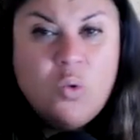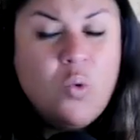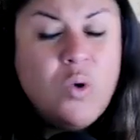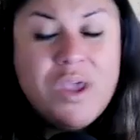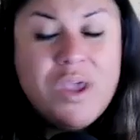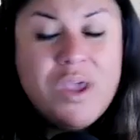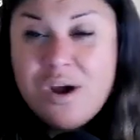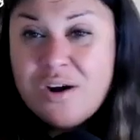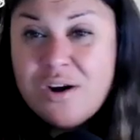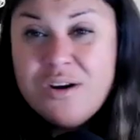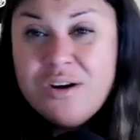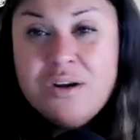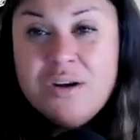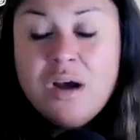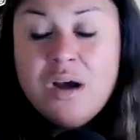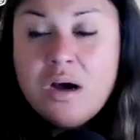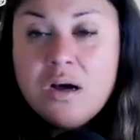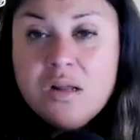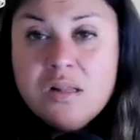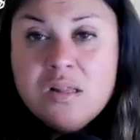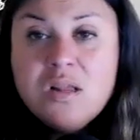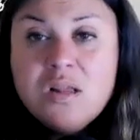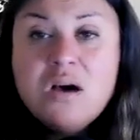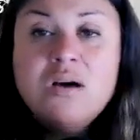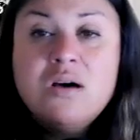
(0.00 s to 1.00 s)
We are
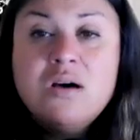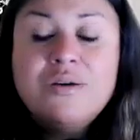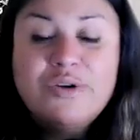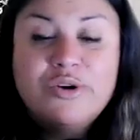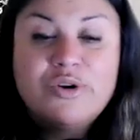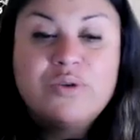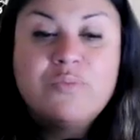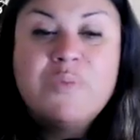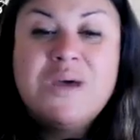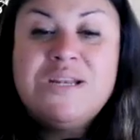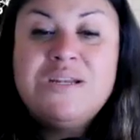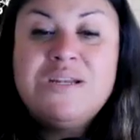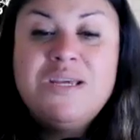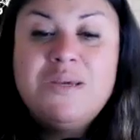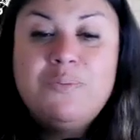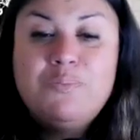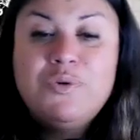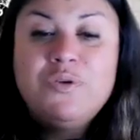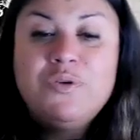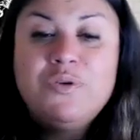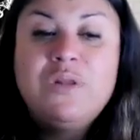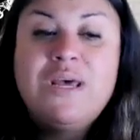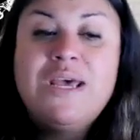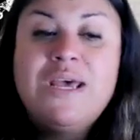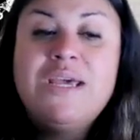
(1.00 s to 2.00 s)
no longer
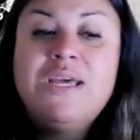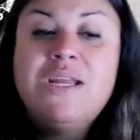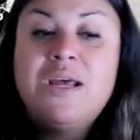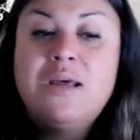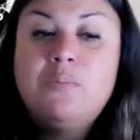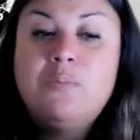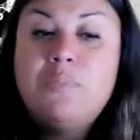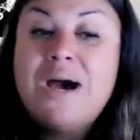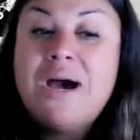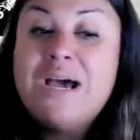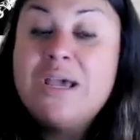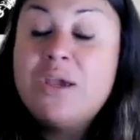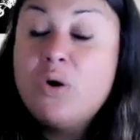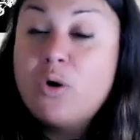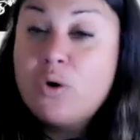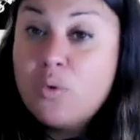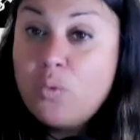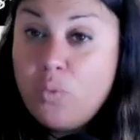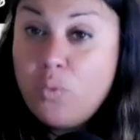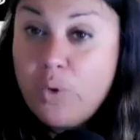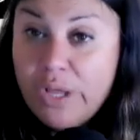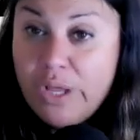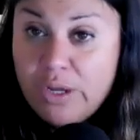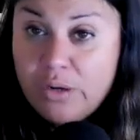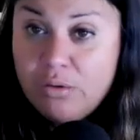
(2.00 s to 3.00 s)
manipulated by our
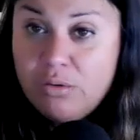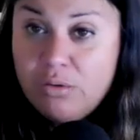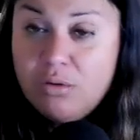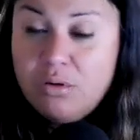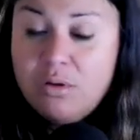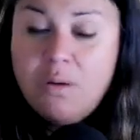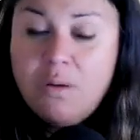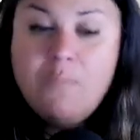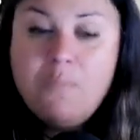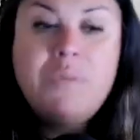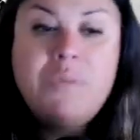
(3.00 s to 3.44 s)
will,